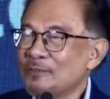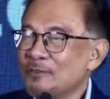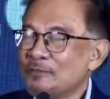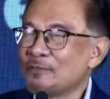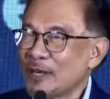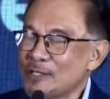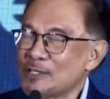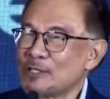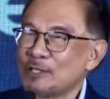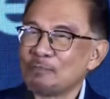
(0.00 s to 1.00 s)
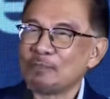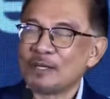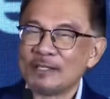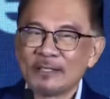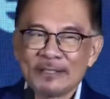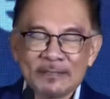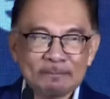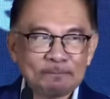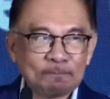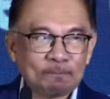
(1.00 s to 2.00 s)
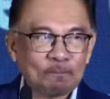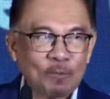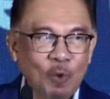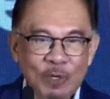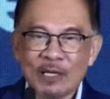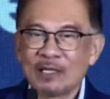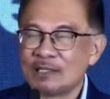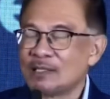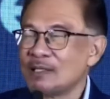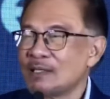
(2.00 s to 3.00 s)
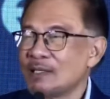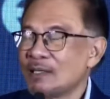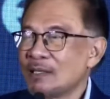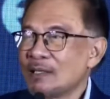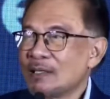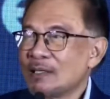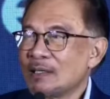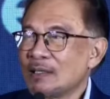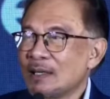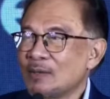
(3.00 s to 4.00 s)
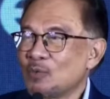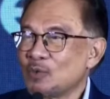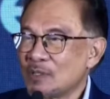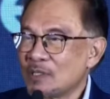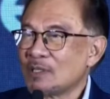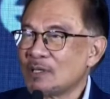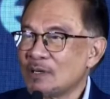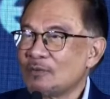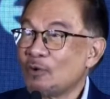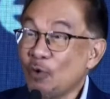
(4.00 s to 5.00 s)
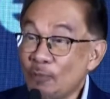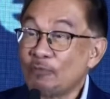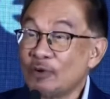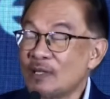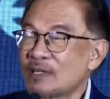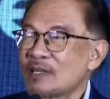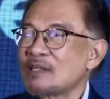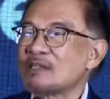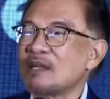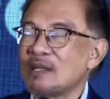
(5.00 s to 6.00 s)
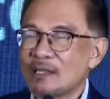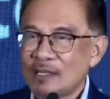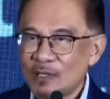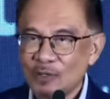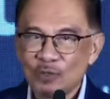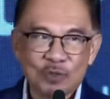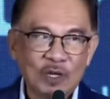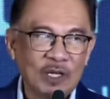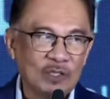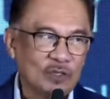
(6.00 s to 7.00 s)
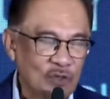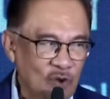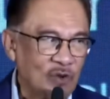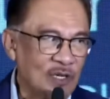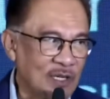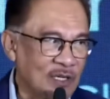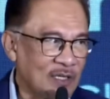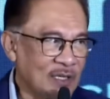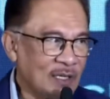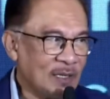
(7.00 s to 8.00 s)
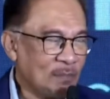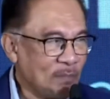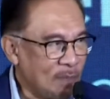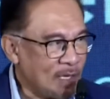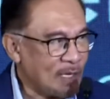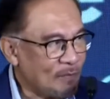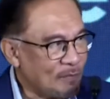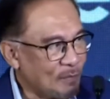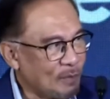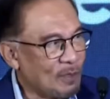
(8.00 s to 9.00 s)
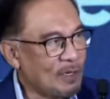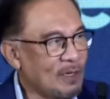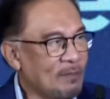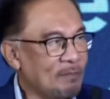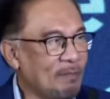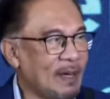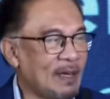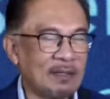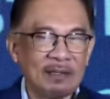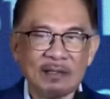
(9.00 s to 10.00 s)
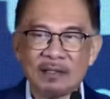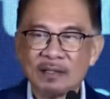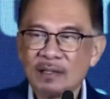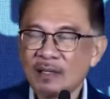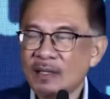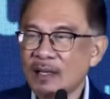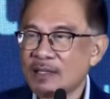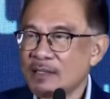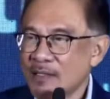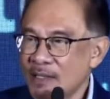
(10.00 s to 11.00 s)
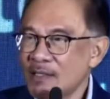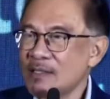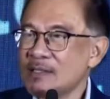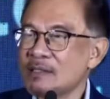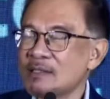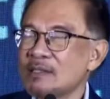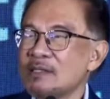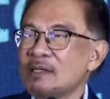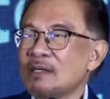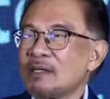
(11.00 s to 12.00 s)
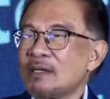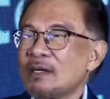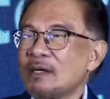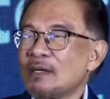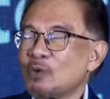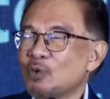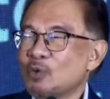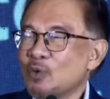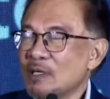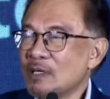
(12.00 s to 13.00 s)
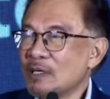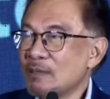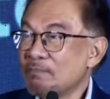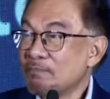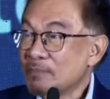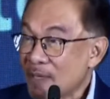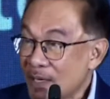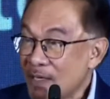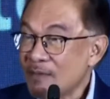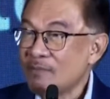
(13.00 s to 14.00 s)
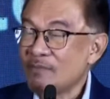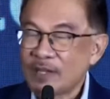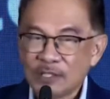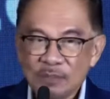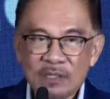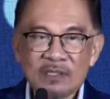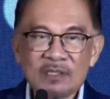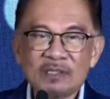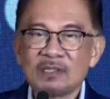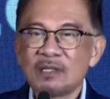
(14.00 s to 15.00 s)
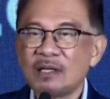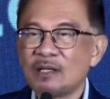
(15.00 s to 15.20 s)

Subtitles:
friendship and cordiality that would hopefully translate into a stronger, meaningful, bilateral exchanges, and not only in trade, investments,